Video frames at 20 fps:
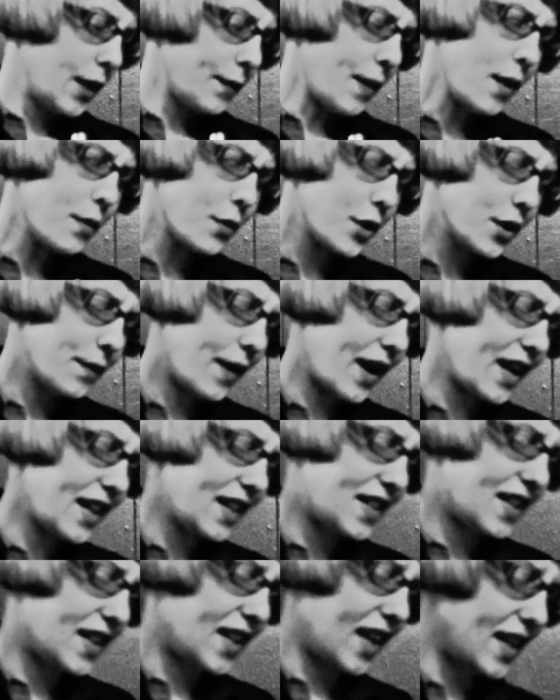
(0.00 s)
If I were
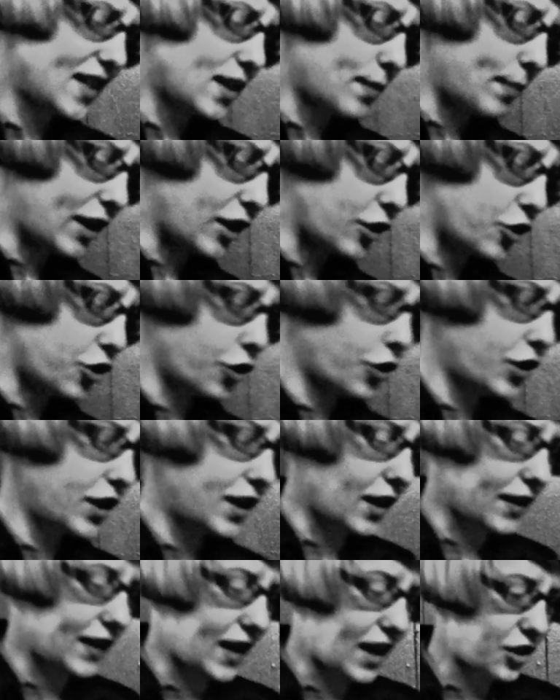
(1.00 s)
invited today to make a
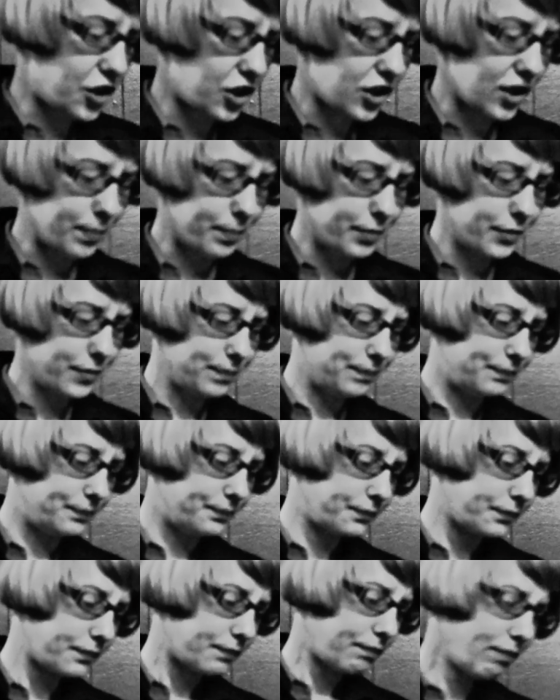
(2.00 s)
journey on that ship,
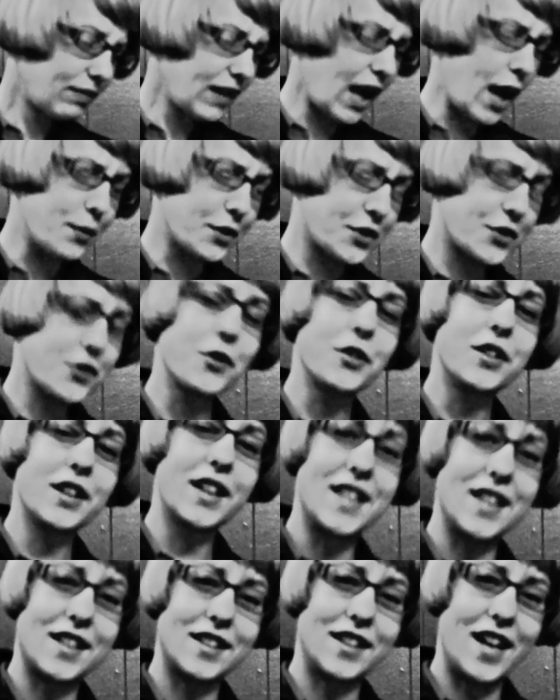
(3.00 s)
I would
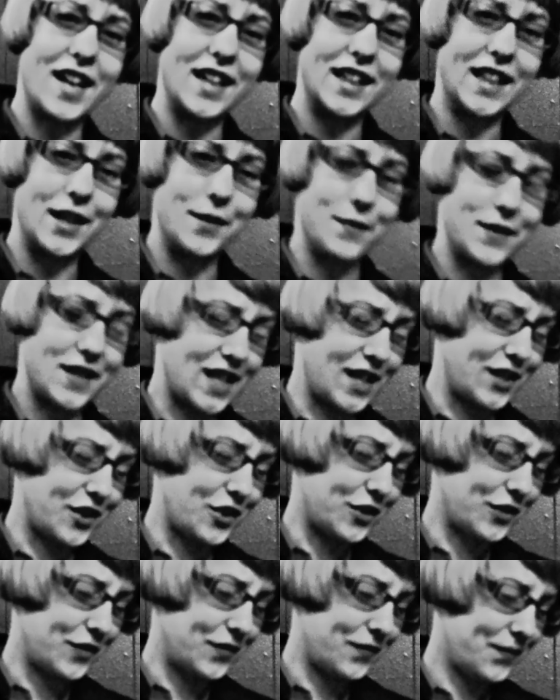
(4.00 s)
certainly decline the
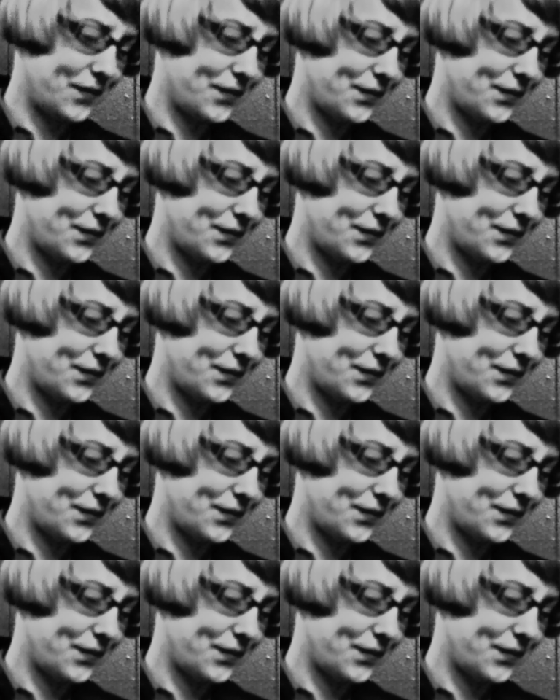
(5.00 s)
invitation.